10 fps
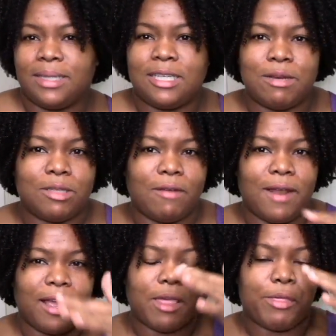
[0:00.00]
in terms of
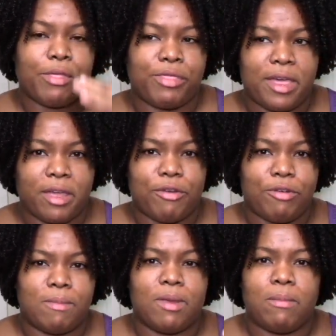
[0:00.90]
like thick,
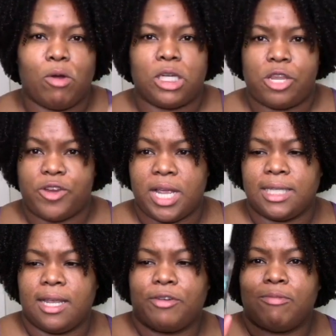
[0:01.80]
creamy
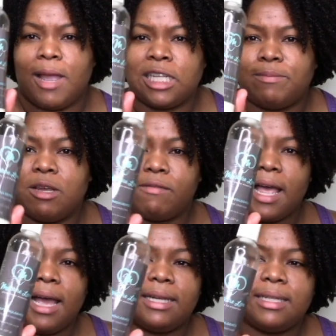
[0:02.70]
moisturizing, it reminds me of
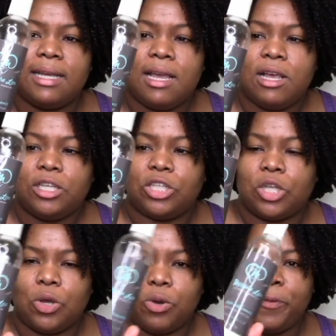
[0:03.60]
that.
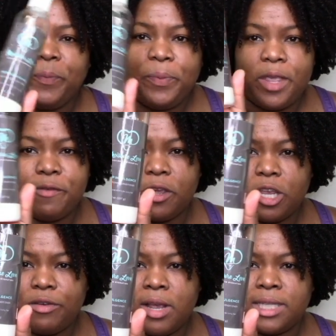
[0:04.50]
So if you're
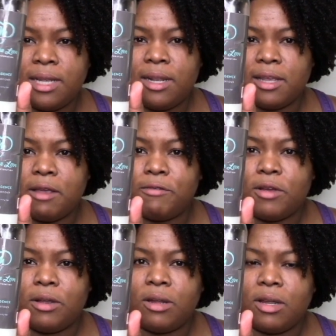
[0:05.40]
curious and looking for
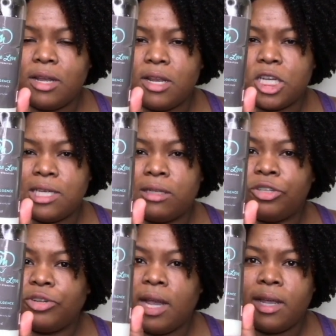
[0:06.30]
a conditioner to
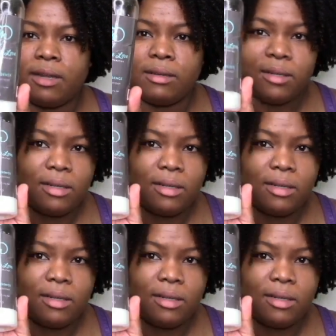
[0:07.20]
try,